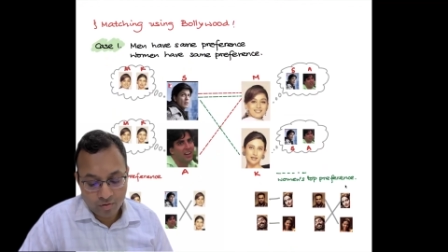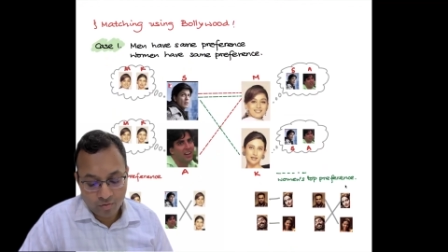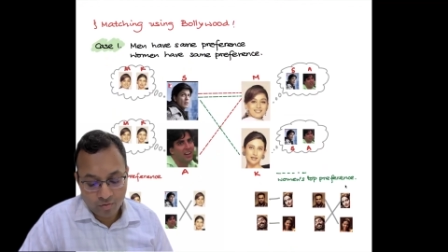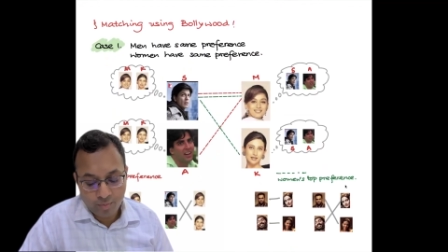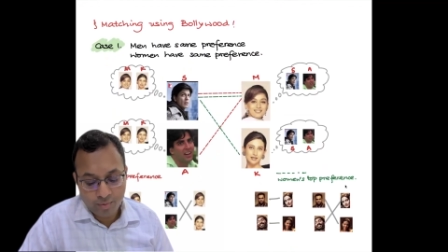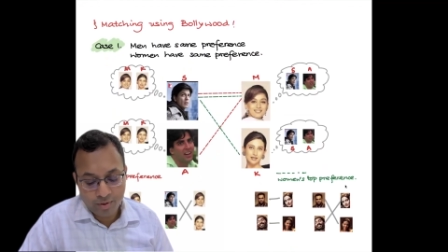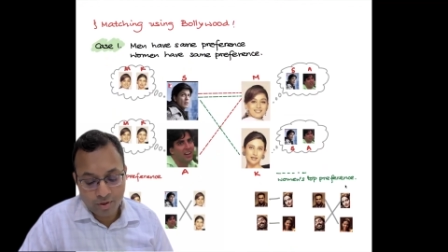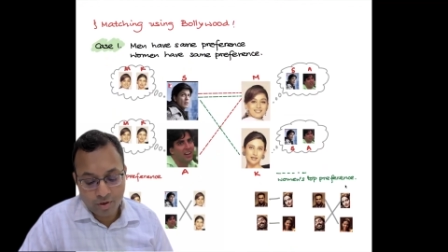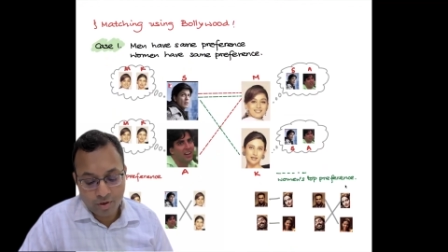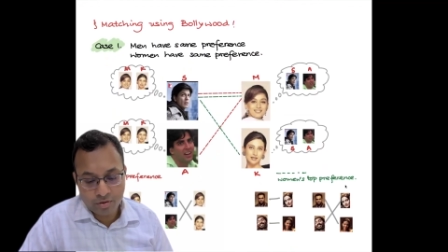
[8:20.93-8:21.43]

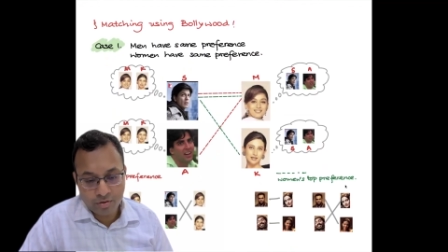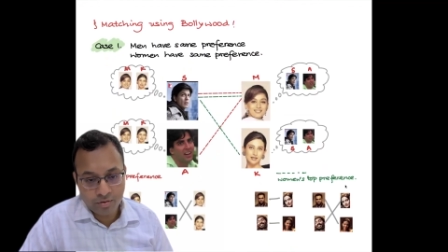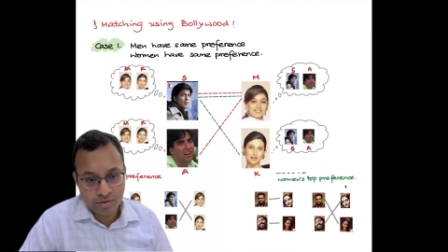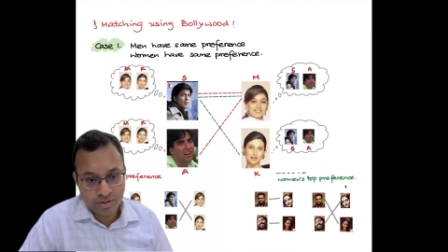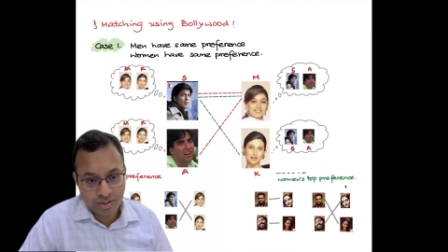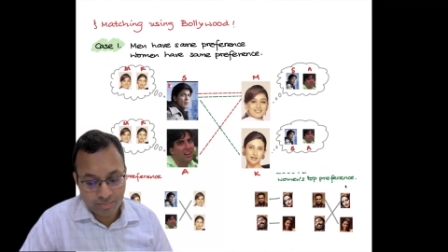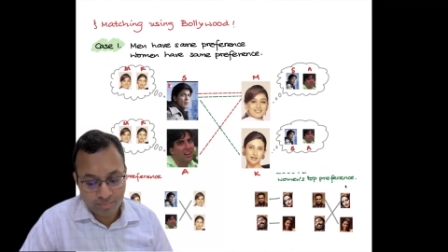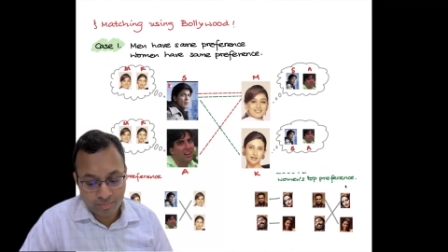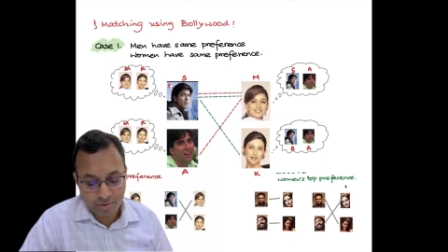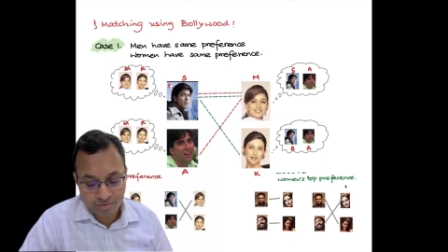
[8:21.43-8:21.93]
Women also,
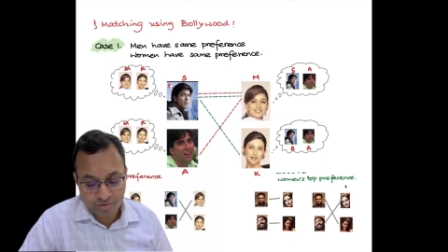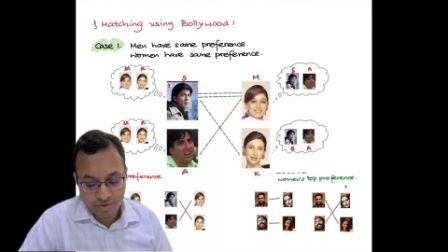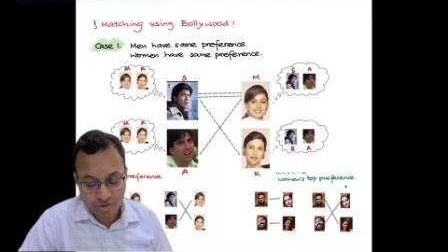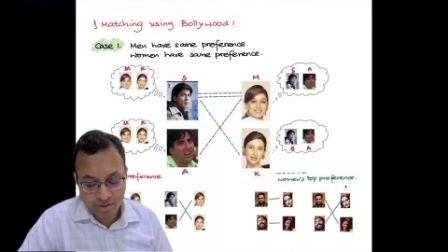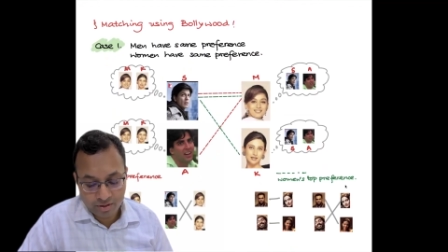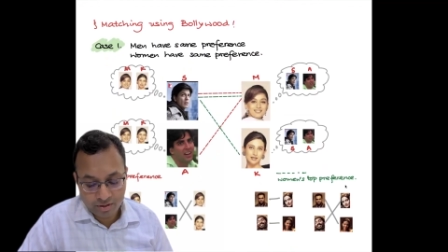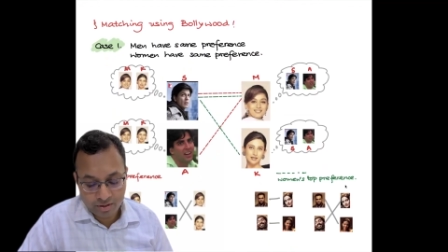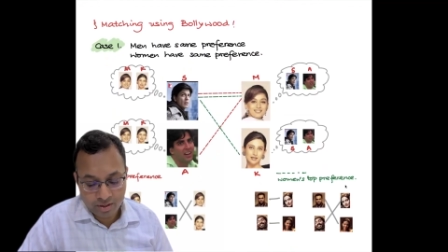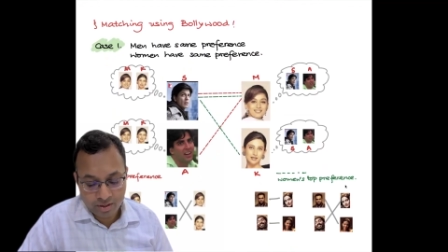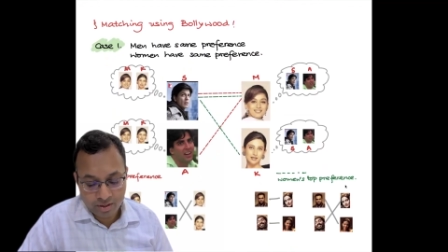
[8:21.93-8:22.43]
same
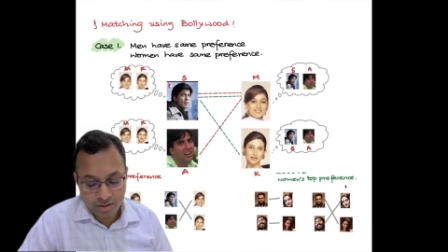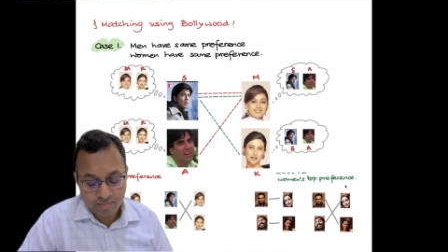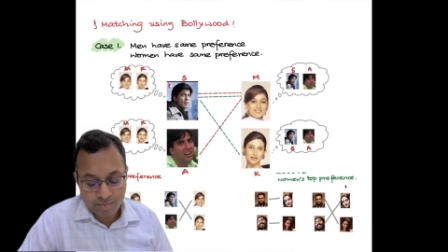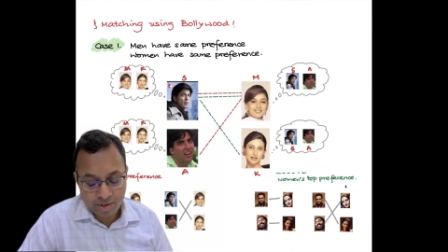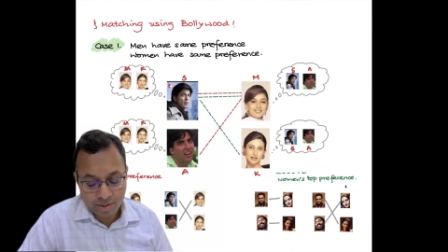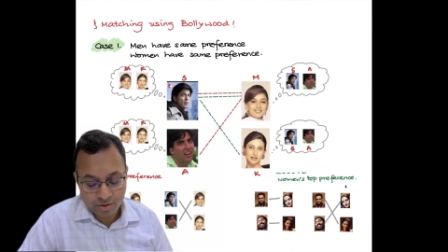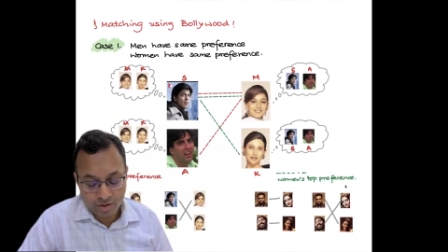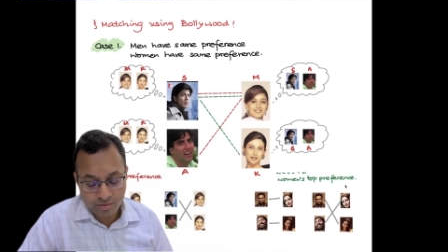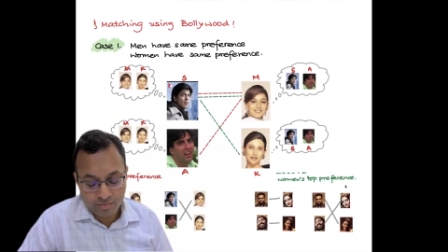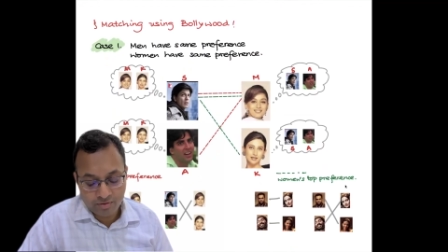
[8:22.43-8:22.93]
preference.
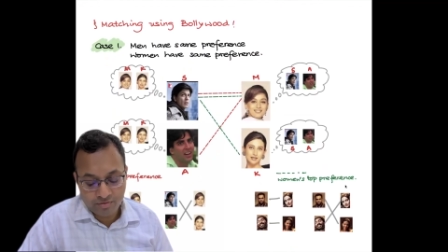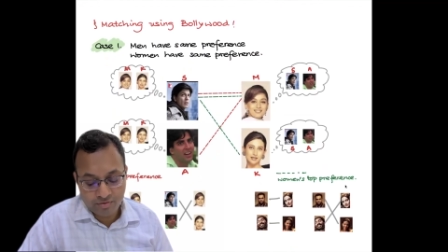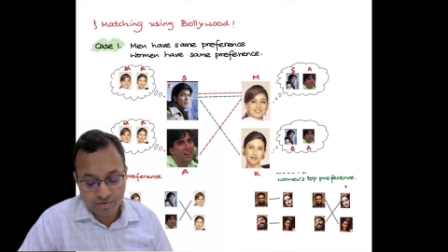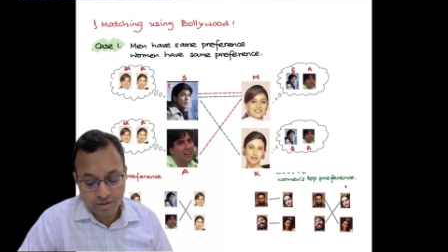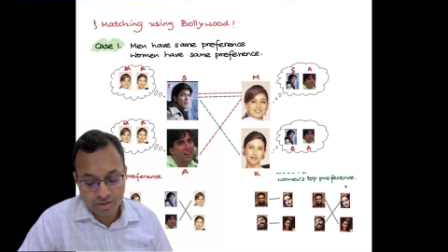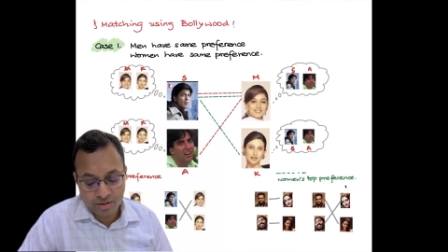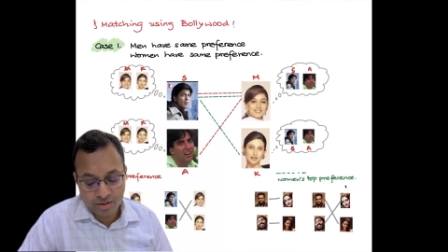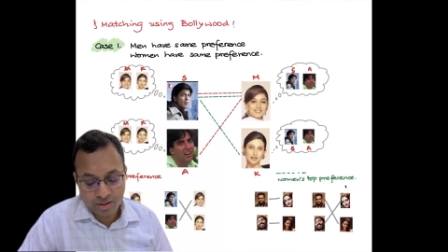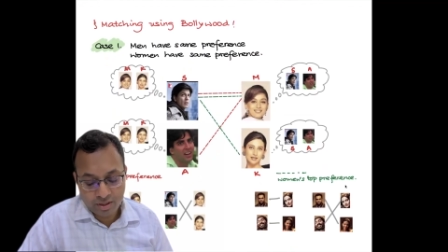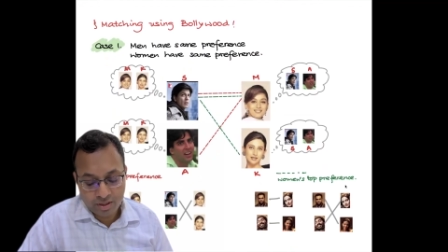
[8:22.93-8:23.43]
Madhuri
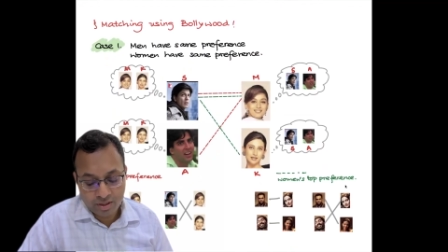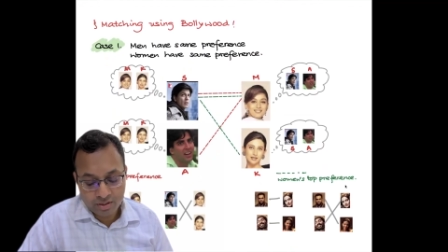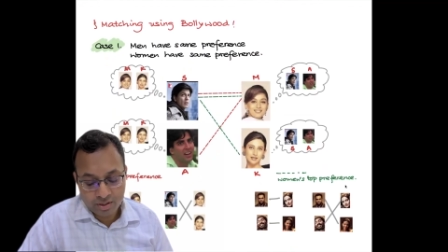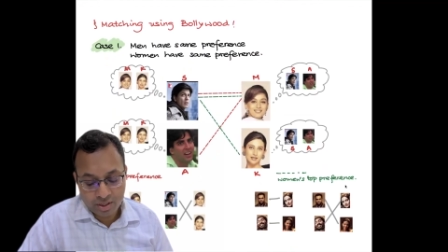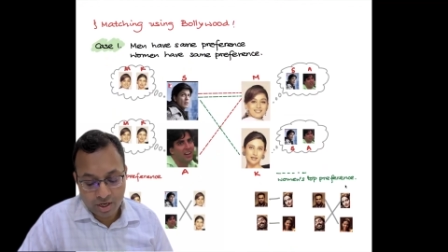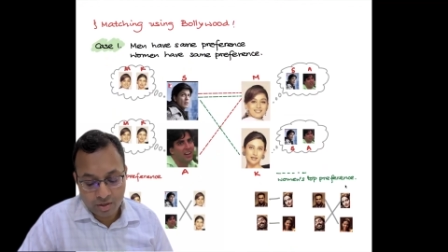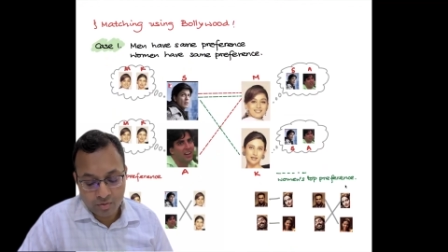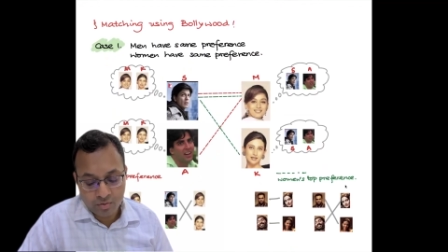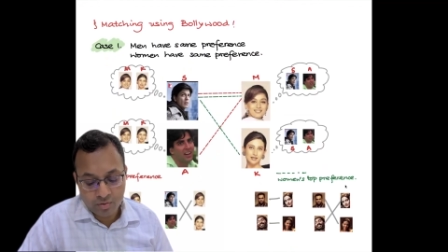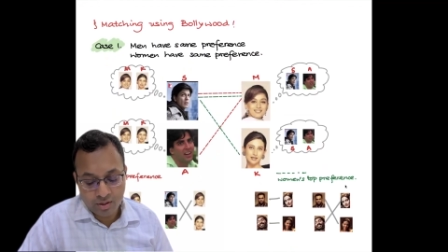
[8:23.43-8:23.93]
prefers
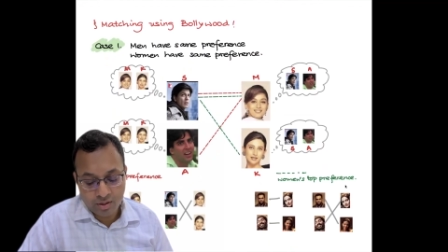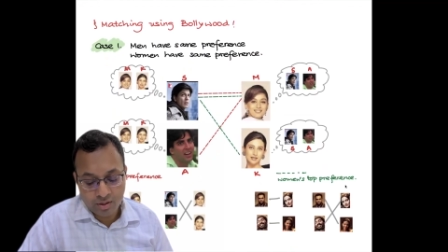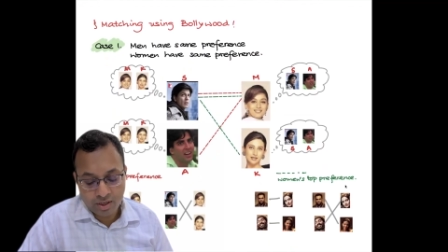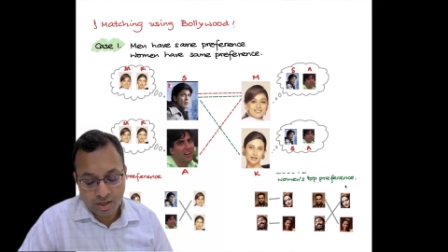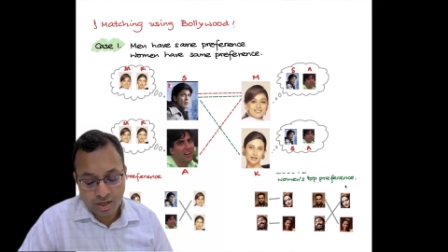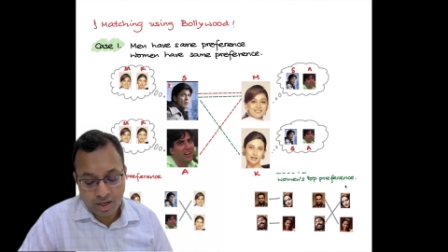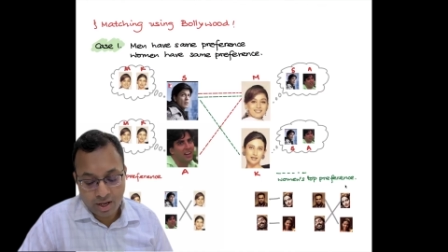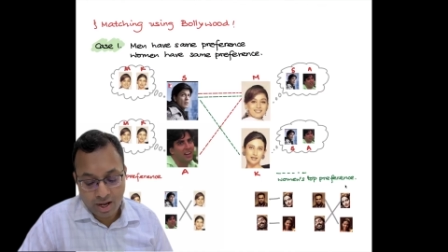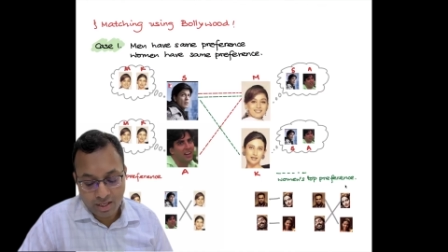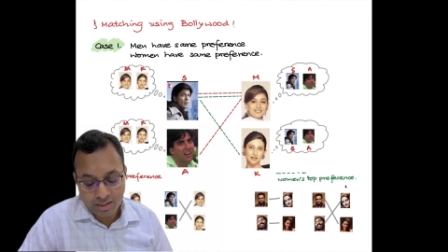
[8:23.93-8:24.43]
Shahrukh
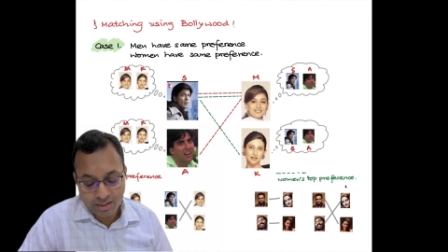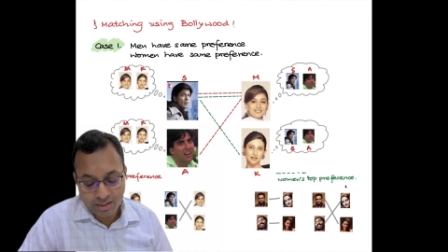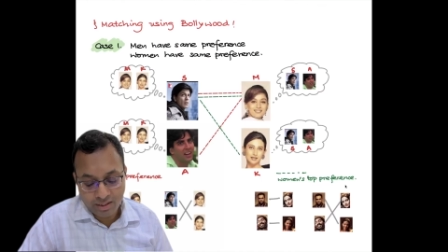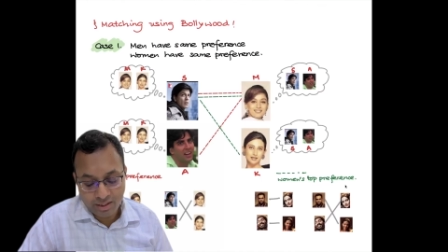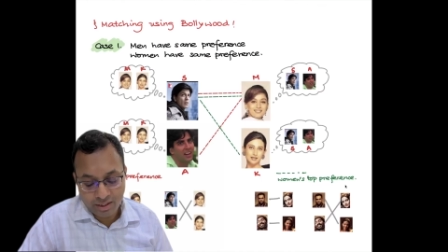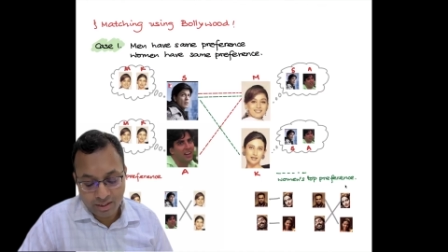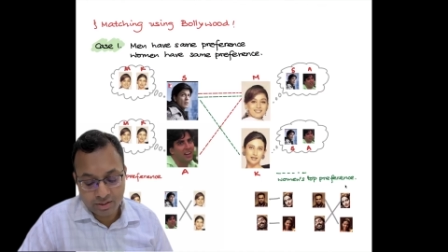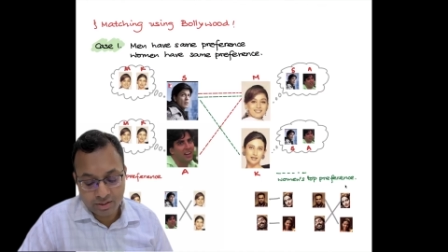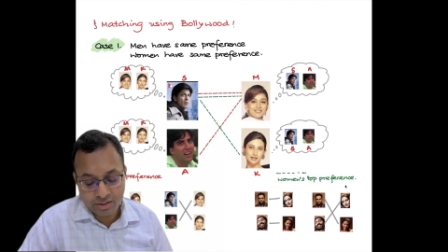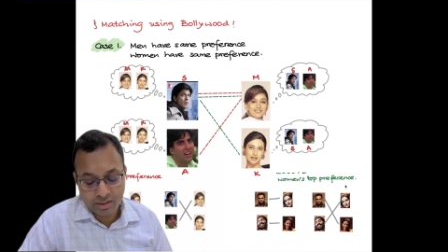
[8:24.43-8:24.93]
and
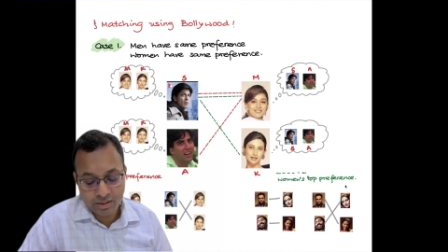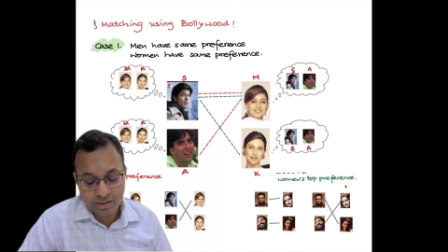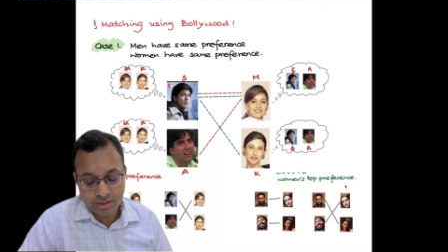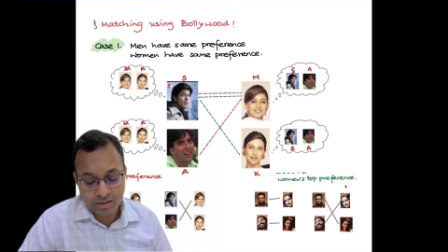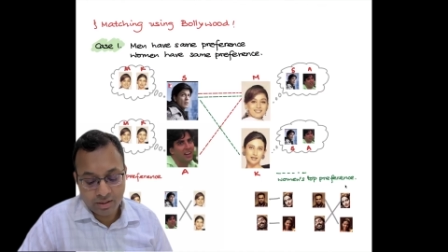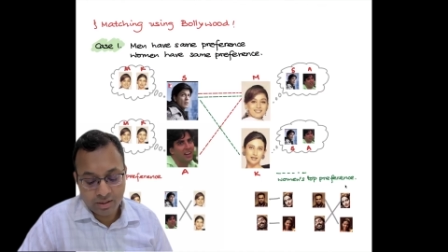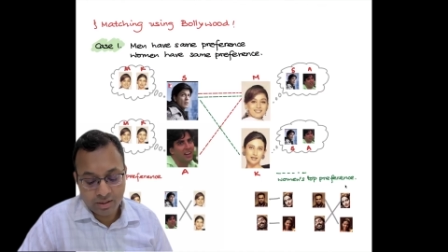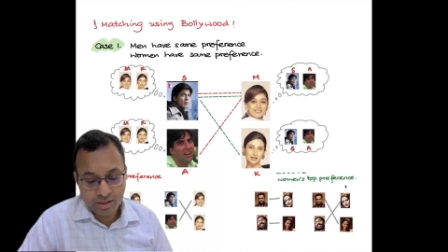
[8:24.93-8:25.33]
then Akshay.